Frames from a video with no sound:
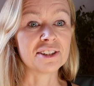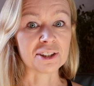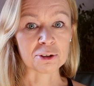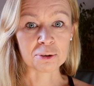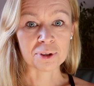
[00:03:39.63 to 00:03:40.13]

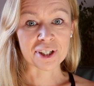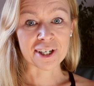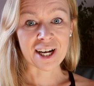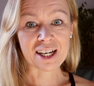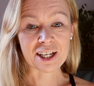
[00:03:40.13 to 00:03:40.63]
So
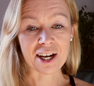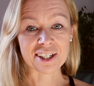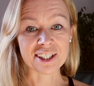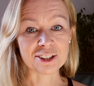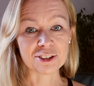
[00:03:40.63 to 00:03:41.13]
yeah,
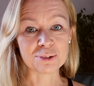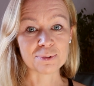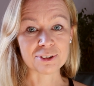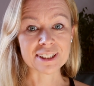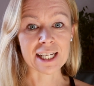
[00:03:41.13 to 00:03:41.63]
I get to
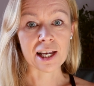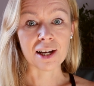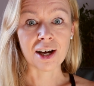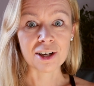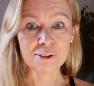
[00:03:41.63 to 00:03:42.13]
experience a
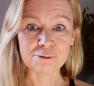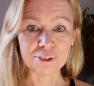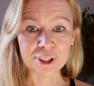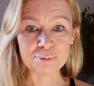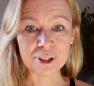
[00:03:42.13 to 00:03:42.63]
lot of
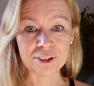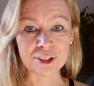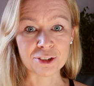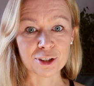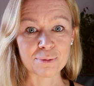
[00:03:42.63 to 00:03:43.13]
freedom here
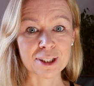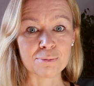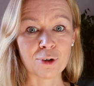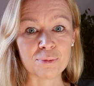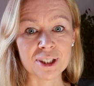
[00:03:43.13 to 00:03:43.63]
in Europe at the
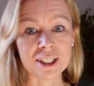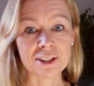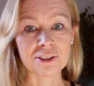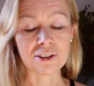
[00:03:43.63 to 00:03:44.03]
moment, and